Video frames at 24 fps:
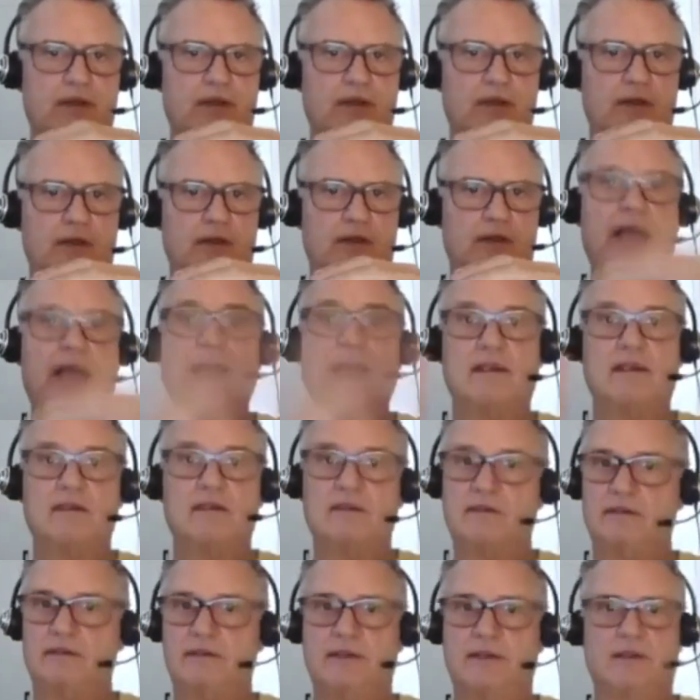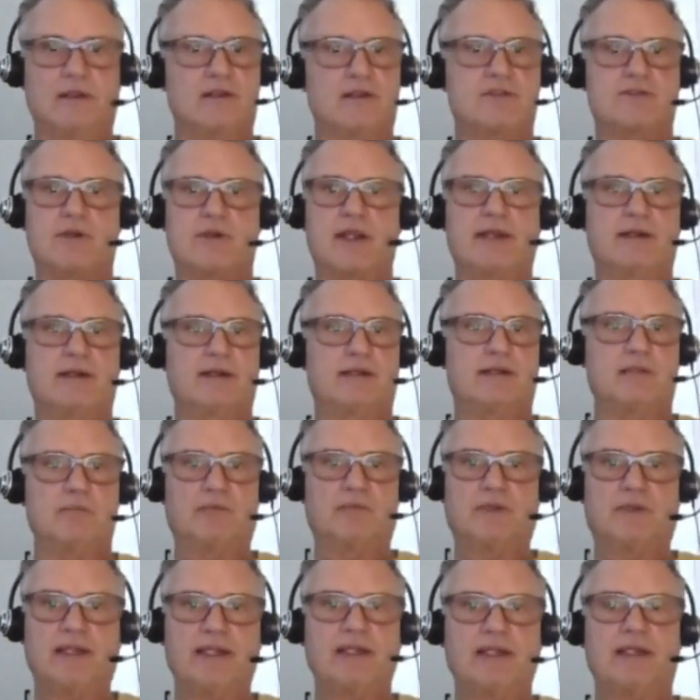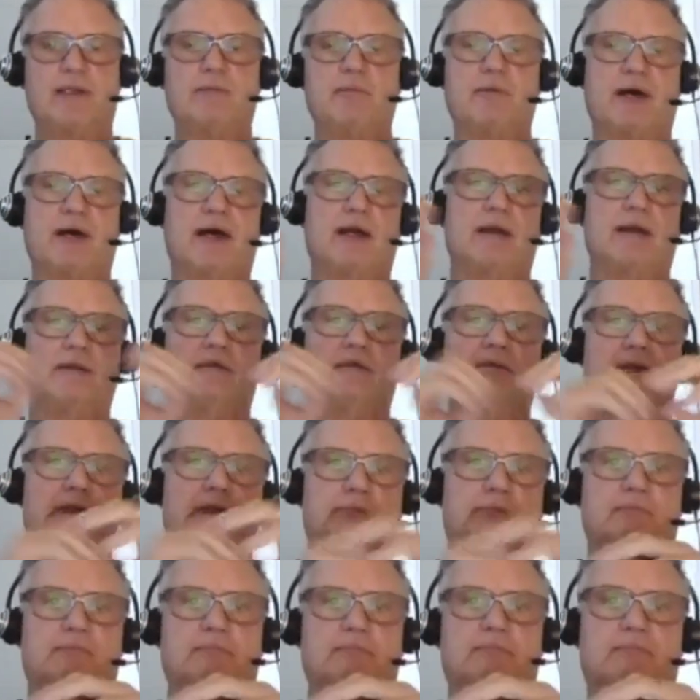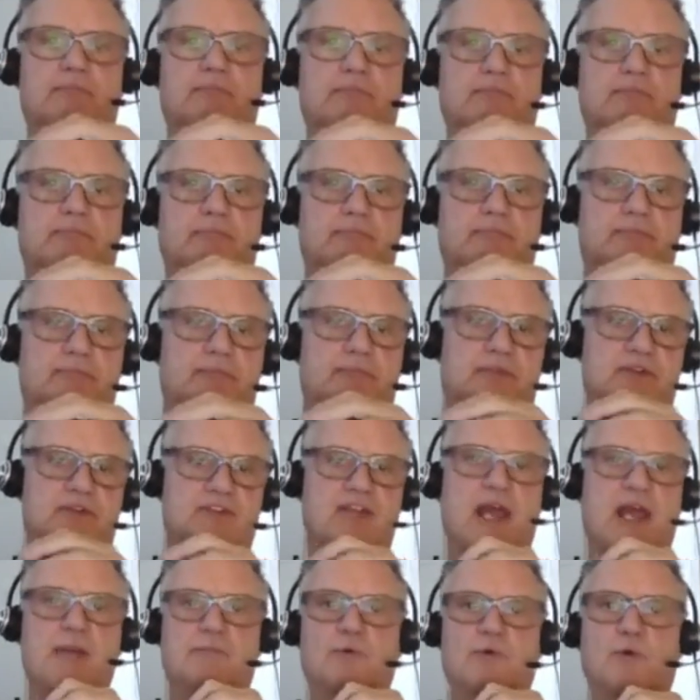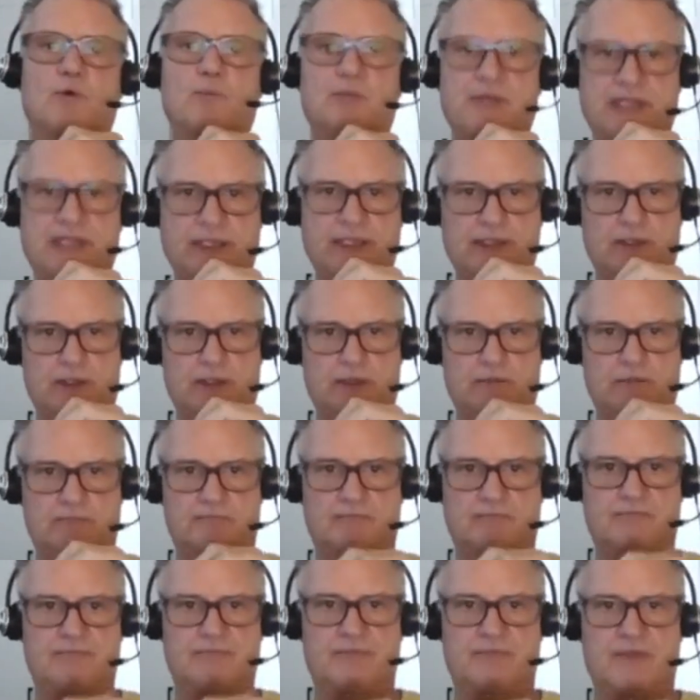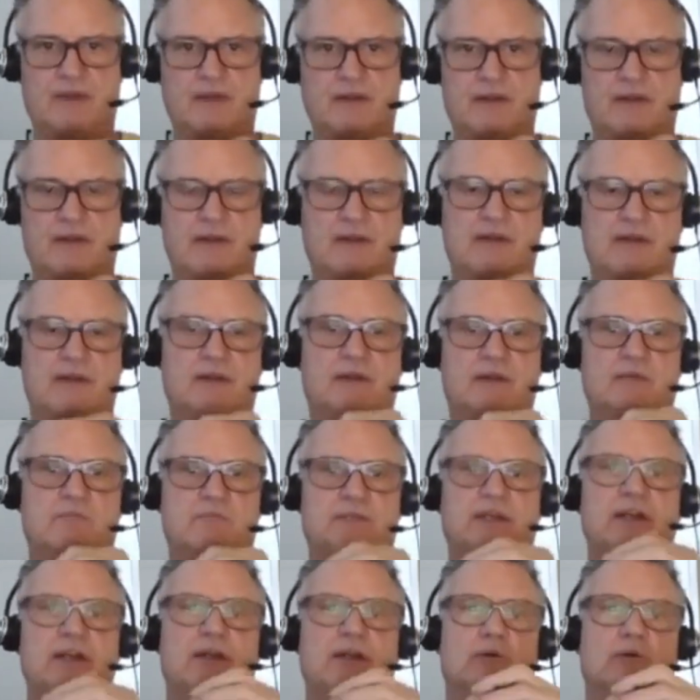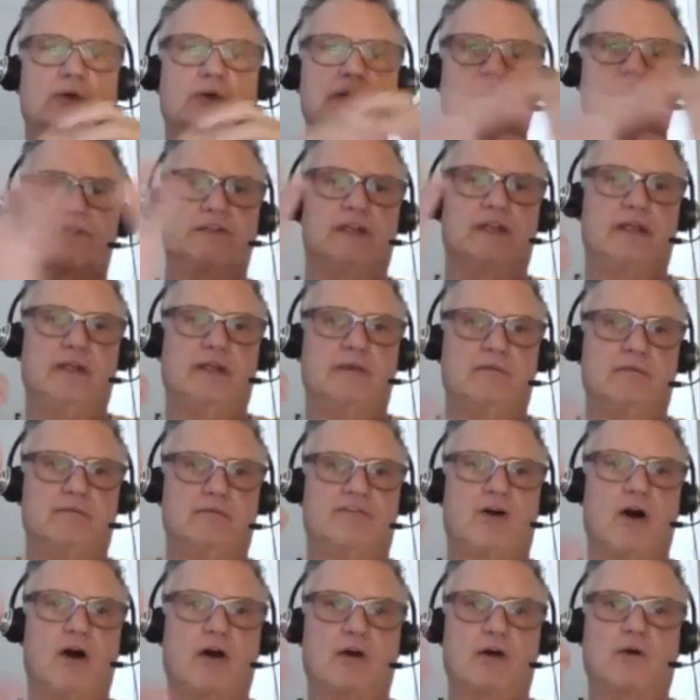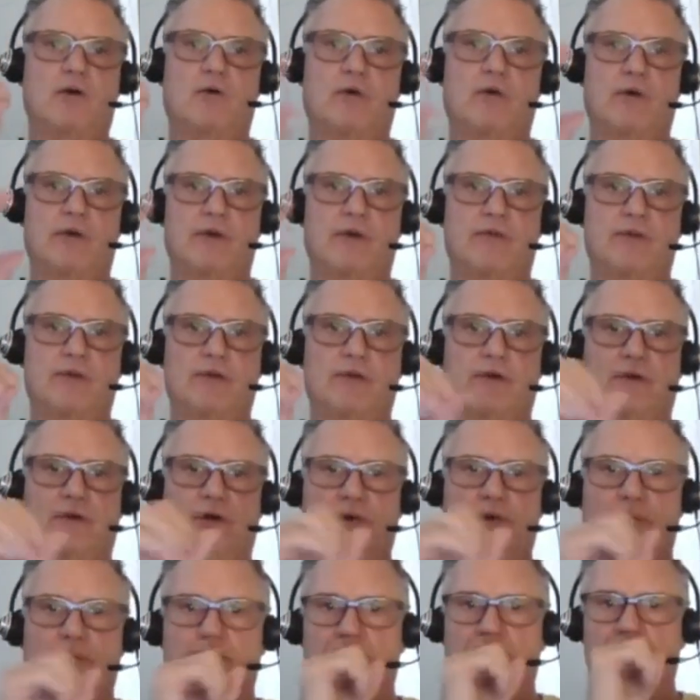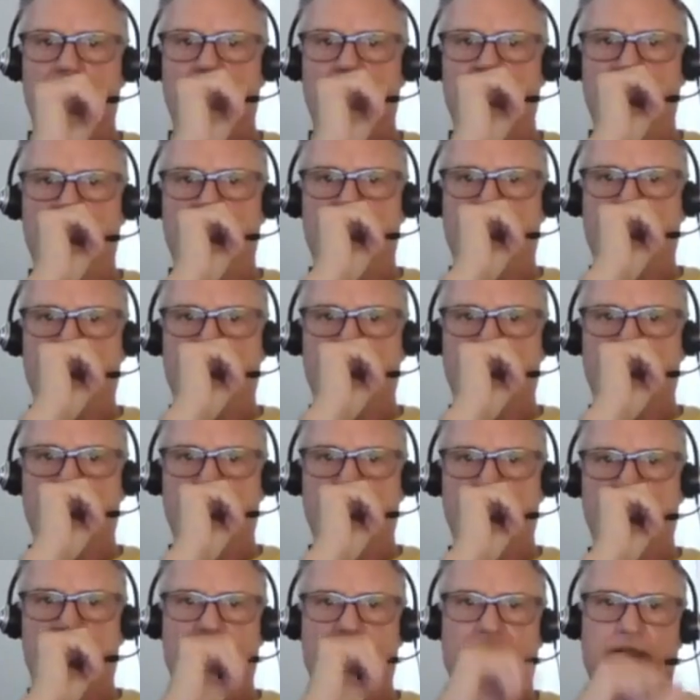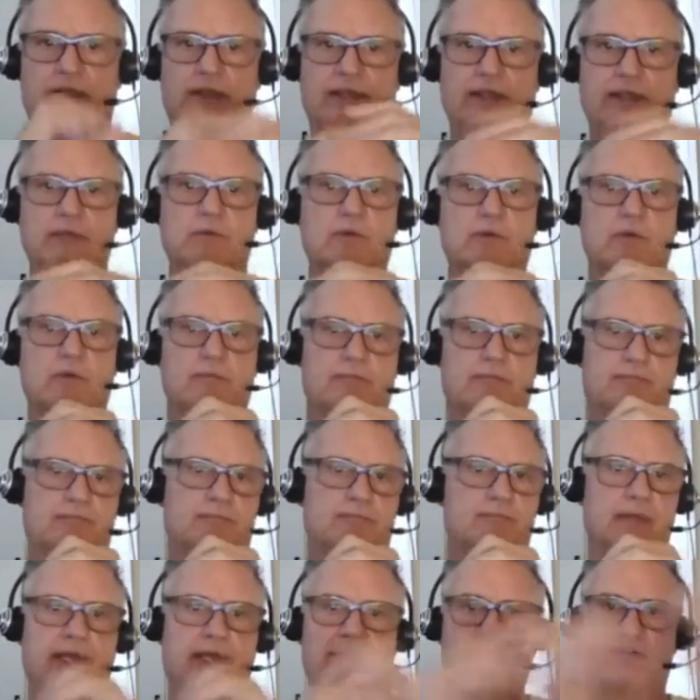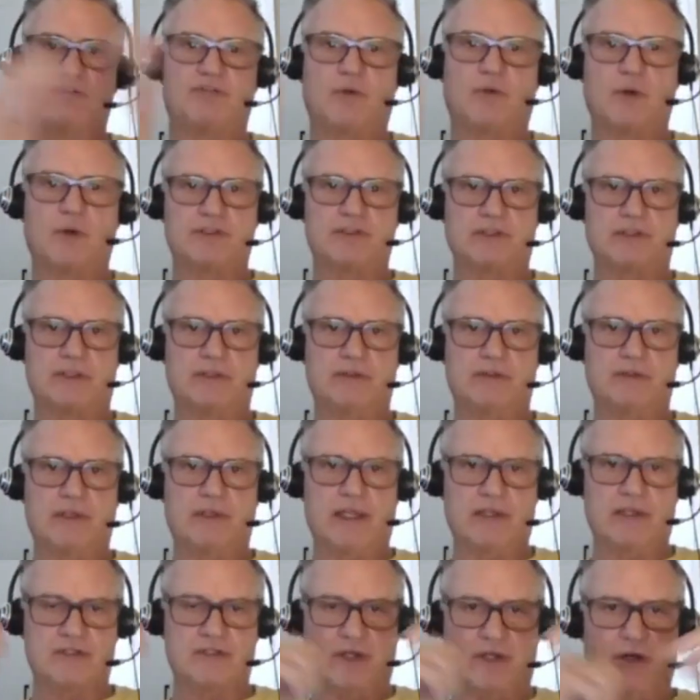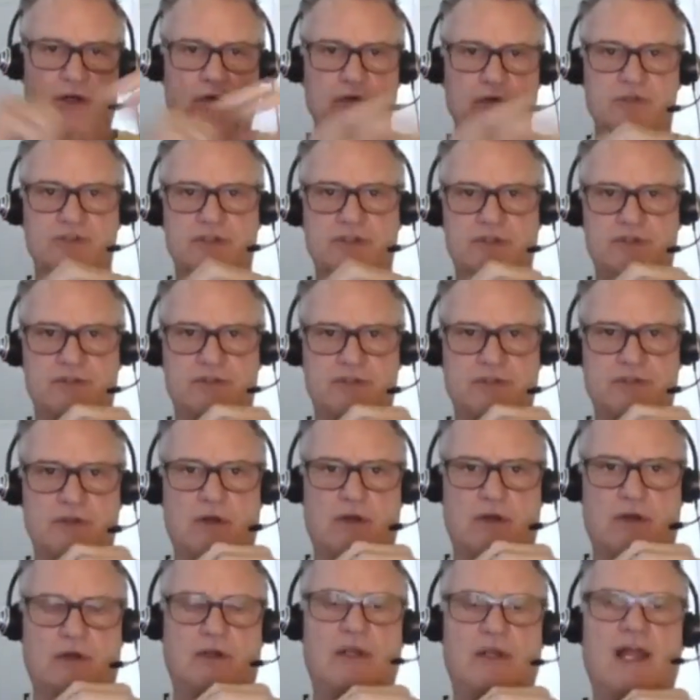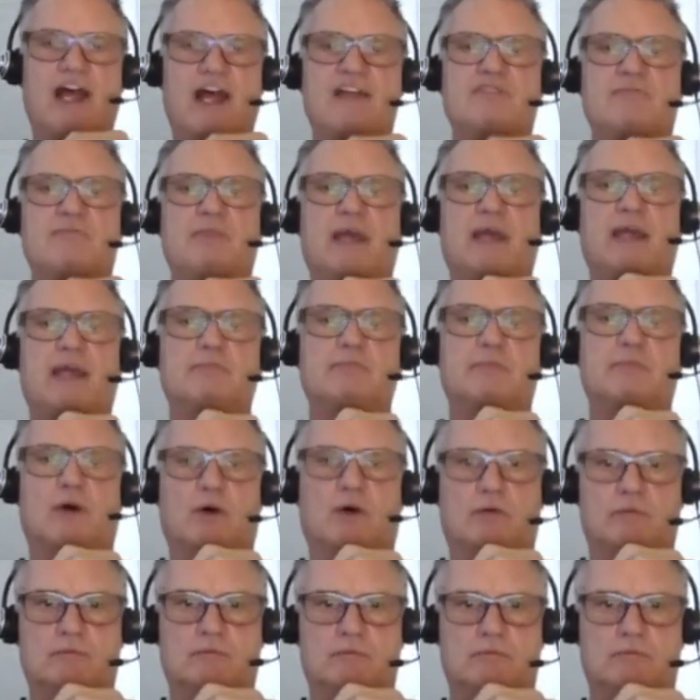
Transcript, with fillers: High, illustrated completely by the disciple Peter. Peter was the foghorn of the group. He would have made a fortune as a hostess on a live bait boat,